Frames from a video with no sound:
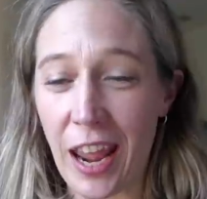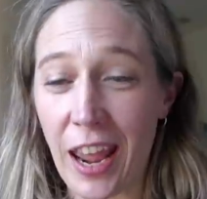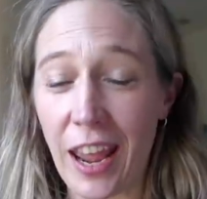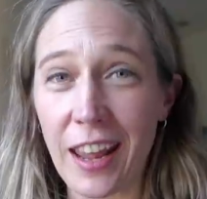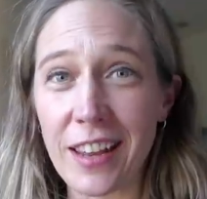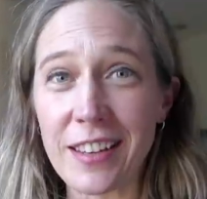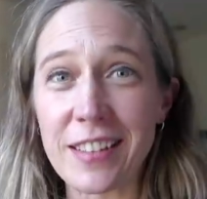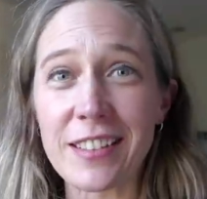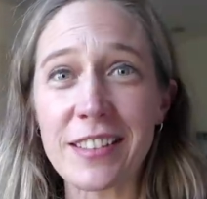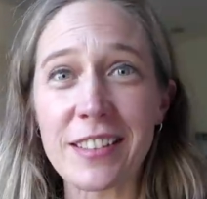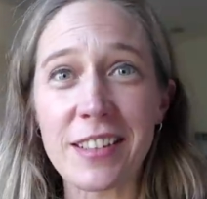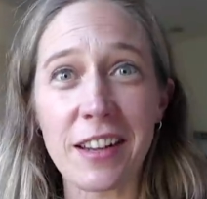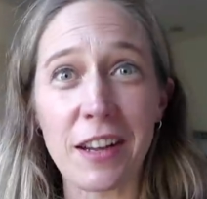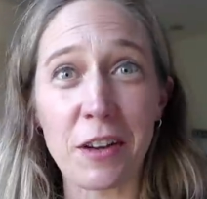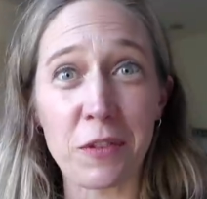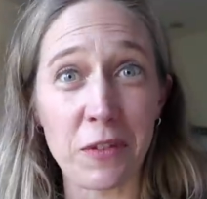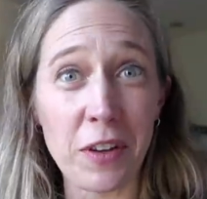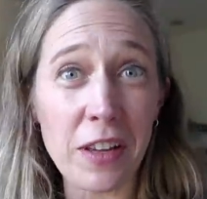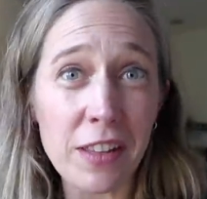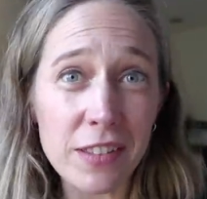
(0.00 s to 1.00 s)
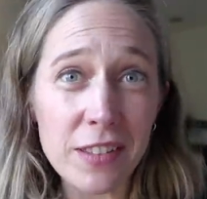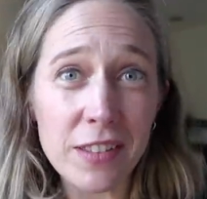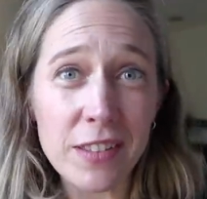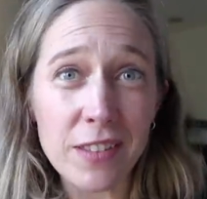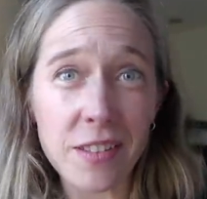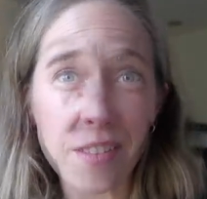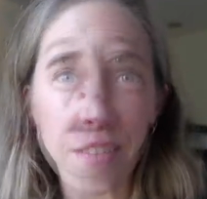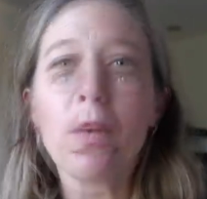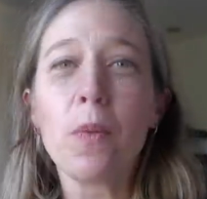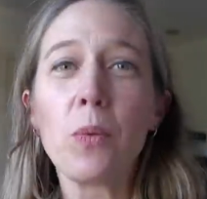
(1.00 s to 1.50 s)
and it
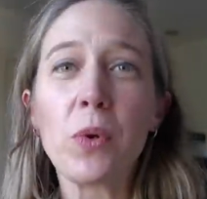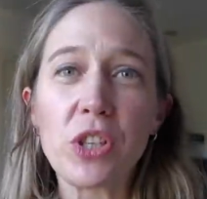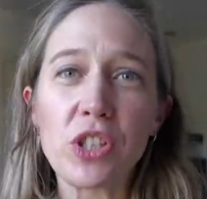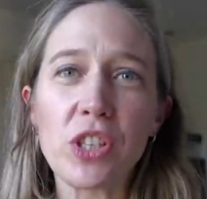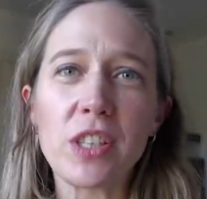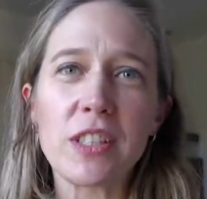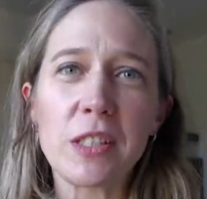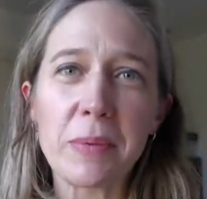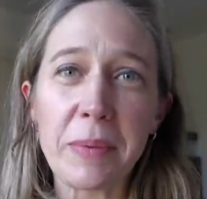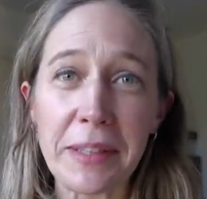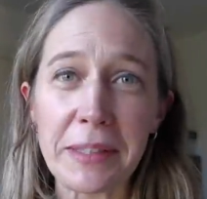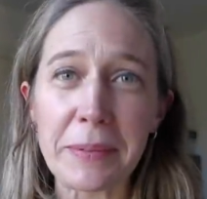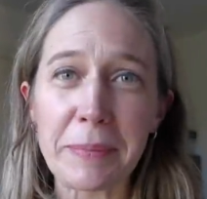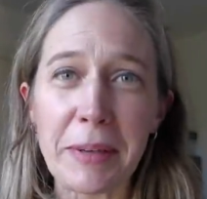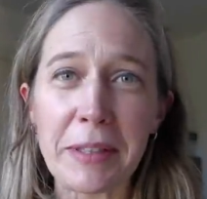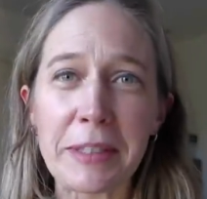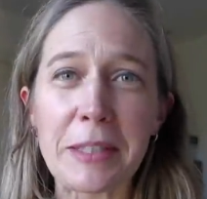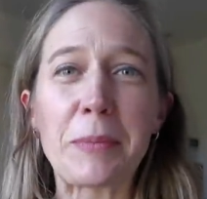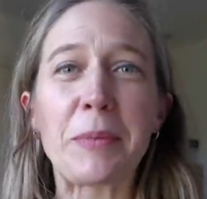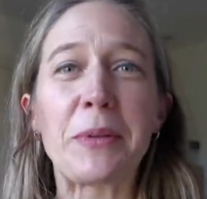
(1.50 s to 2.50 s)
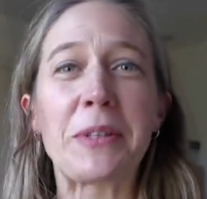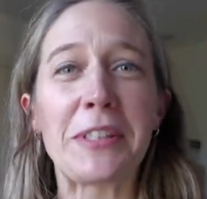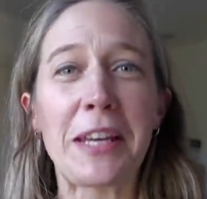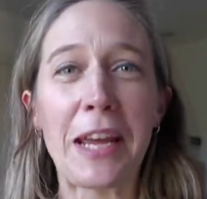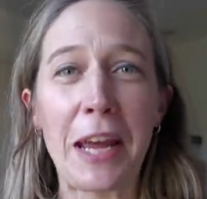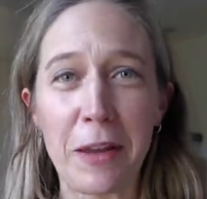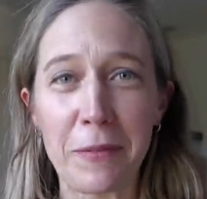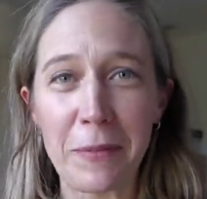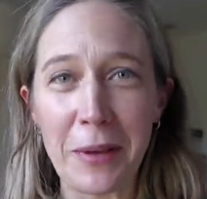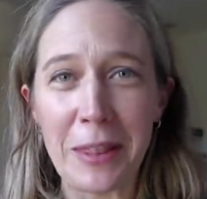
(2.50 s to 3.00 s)
fits, which is to be expected because I
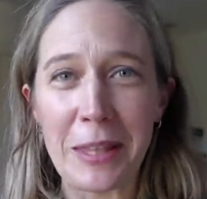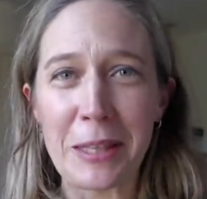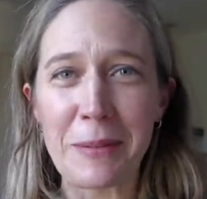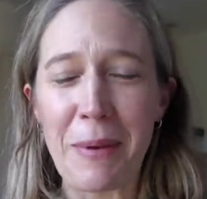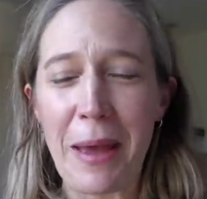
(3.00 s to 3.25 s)
have made this